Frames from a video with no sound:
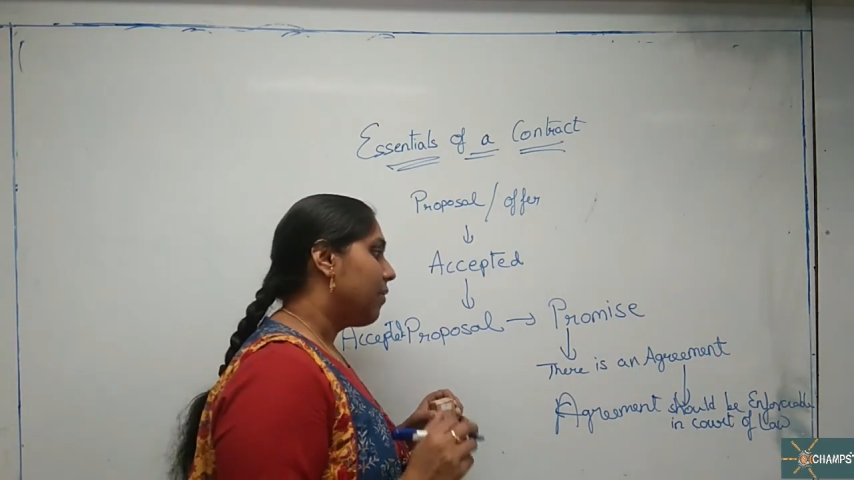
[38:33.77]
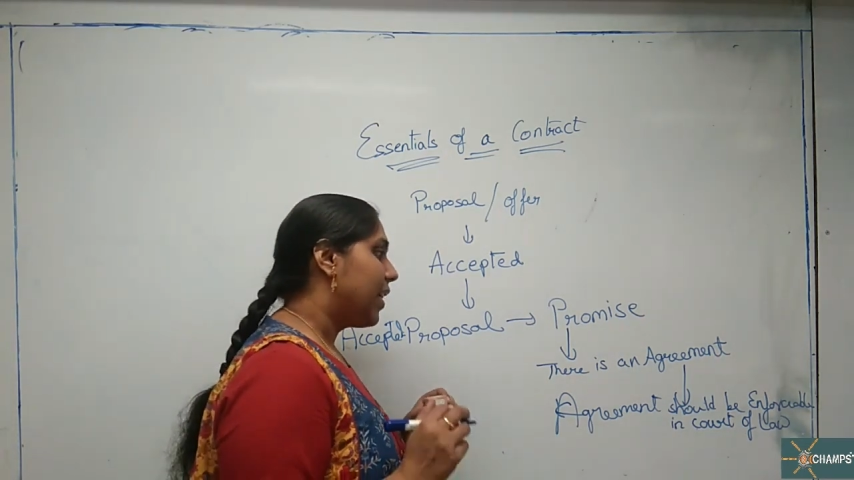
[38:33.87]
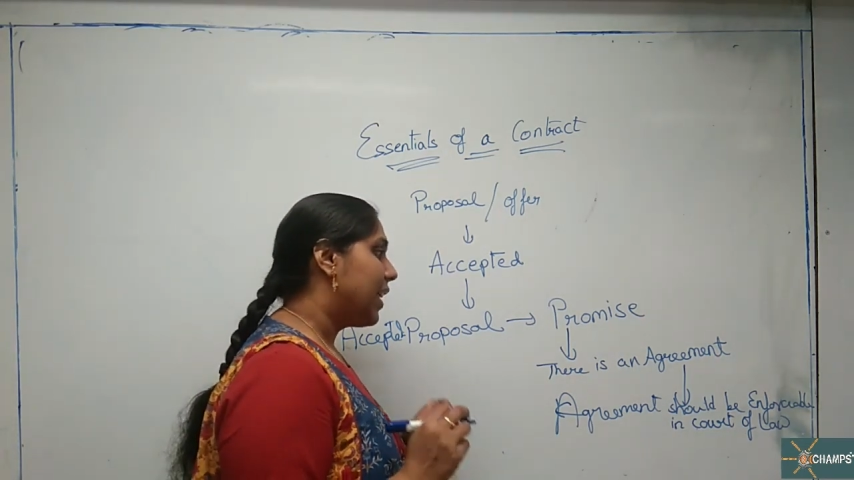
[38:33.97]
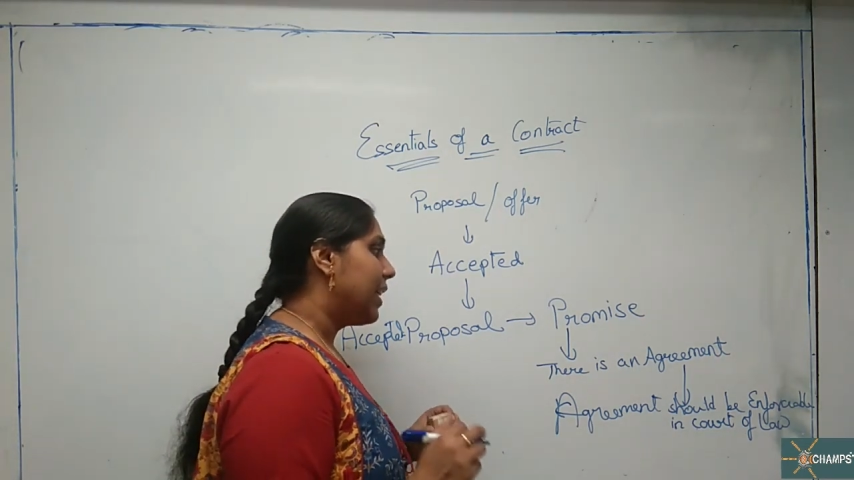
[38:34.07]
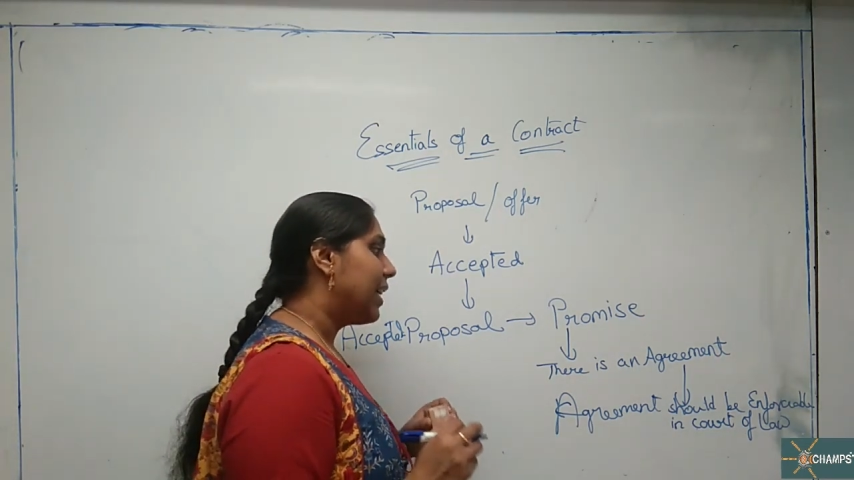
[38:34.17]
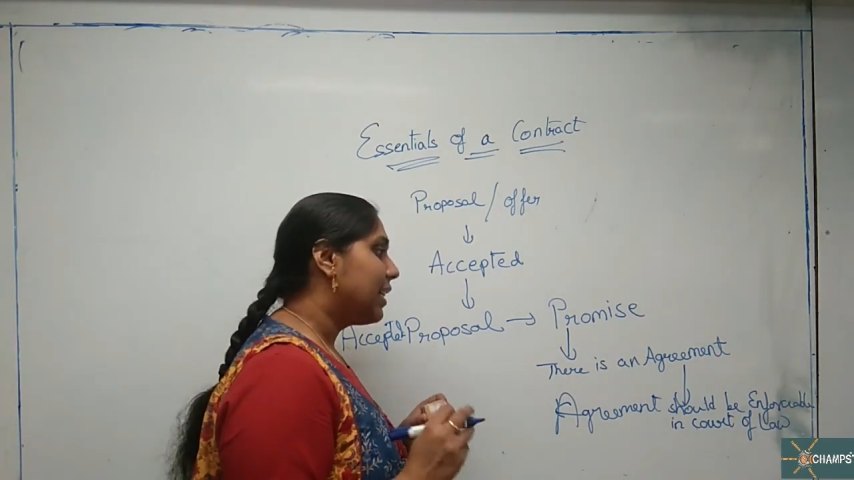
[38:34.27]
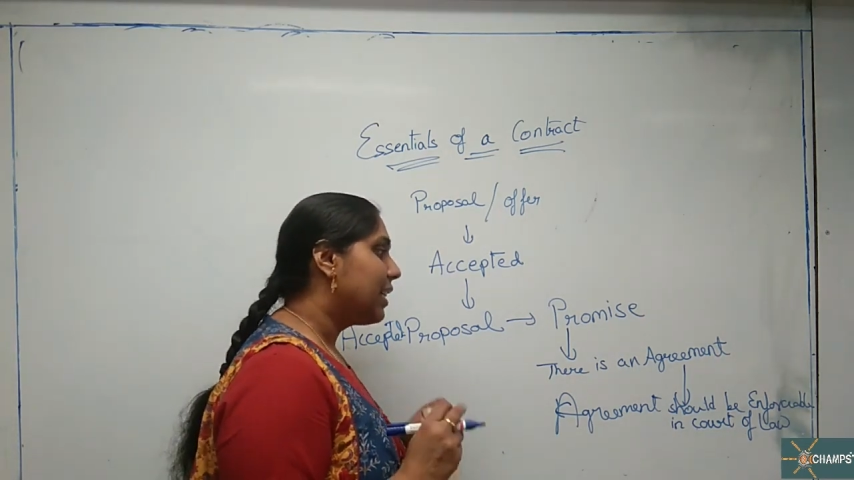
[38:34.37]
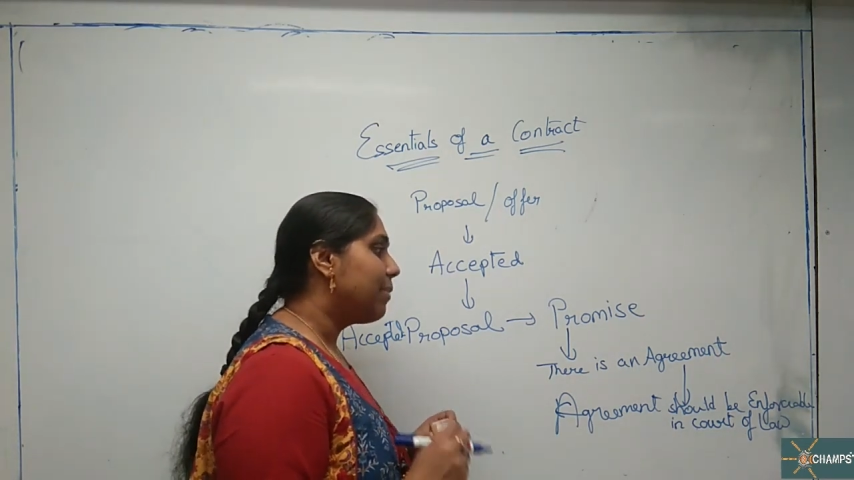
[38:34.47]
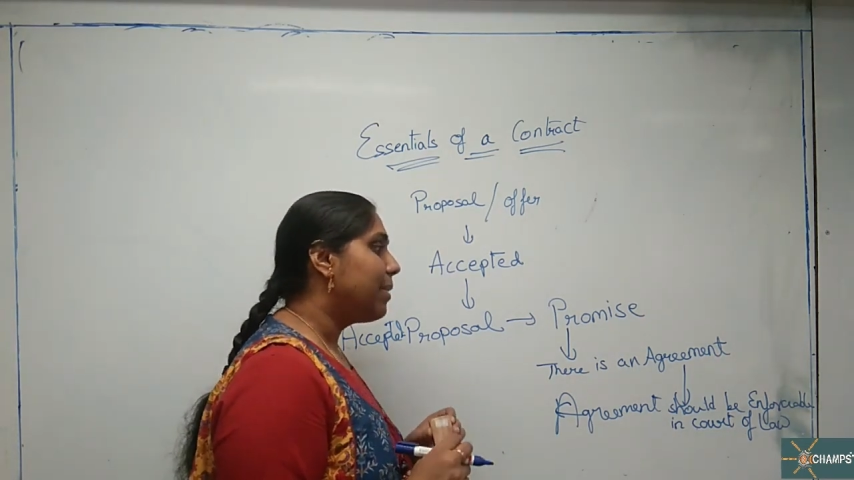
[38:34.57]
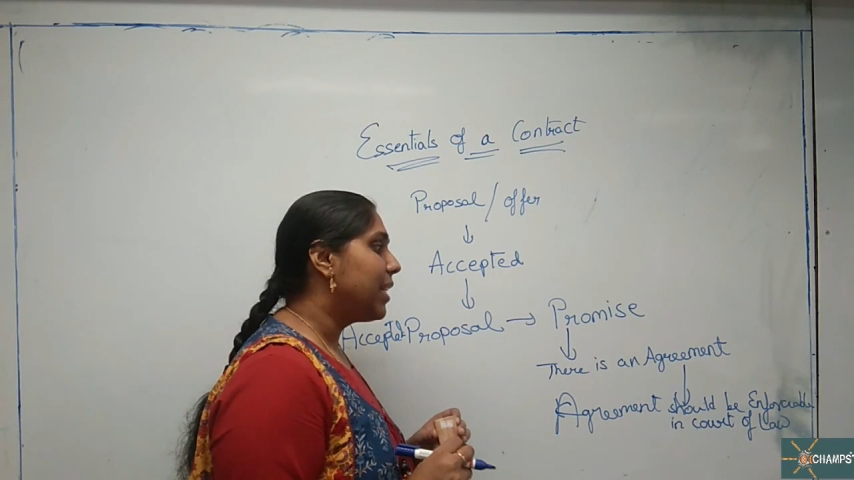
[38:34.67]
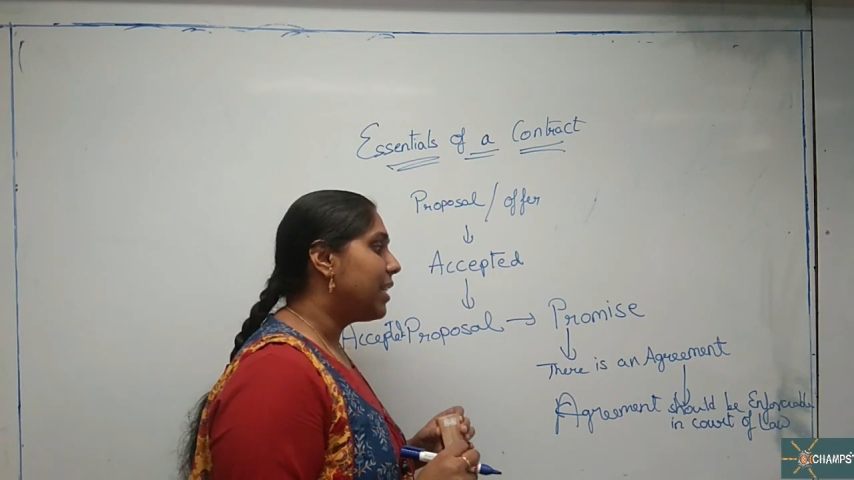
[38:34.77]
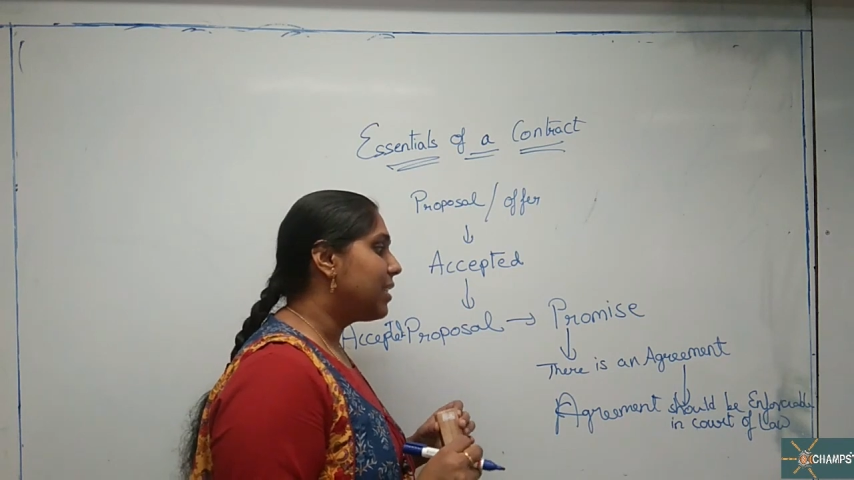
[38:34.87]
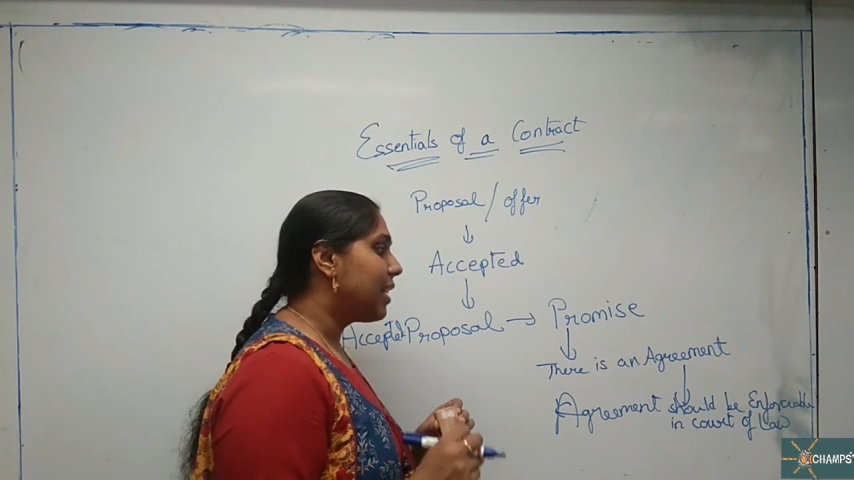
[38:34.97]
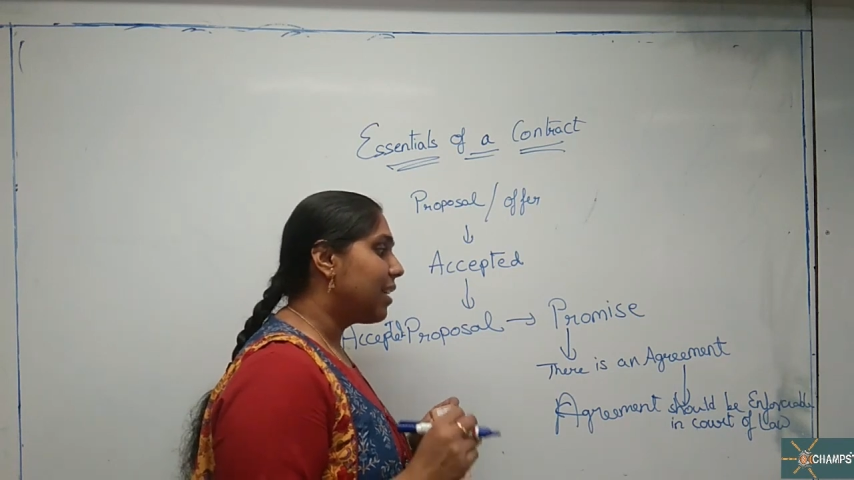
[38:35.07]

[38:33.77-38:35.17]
When an agreement is